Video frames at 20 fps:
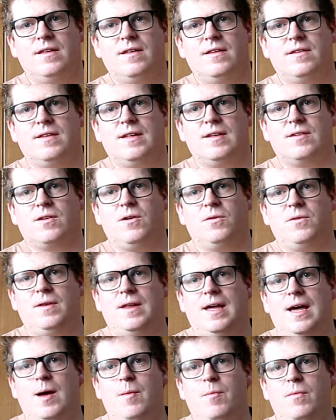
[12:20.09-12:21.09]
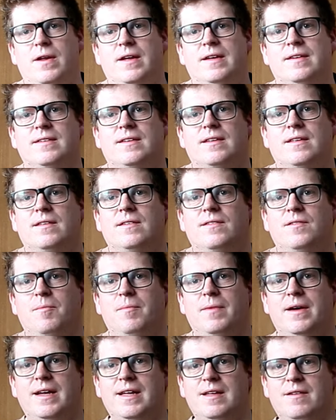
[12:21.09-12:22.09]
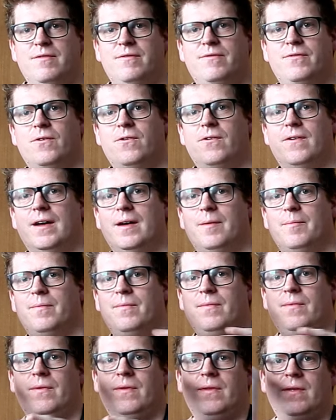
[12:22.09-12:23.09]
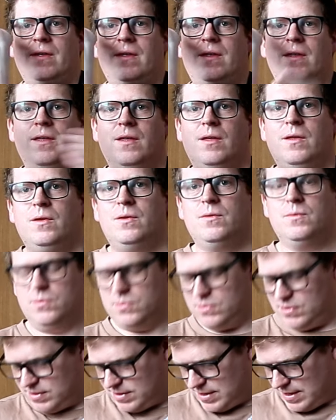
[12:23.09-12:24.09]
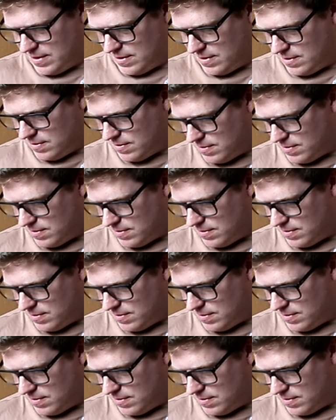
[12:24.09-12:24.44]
So that's called an armrest. So my forearm will sit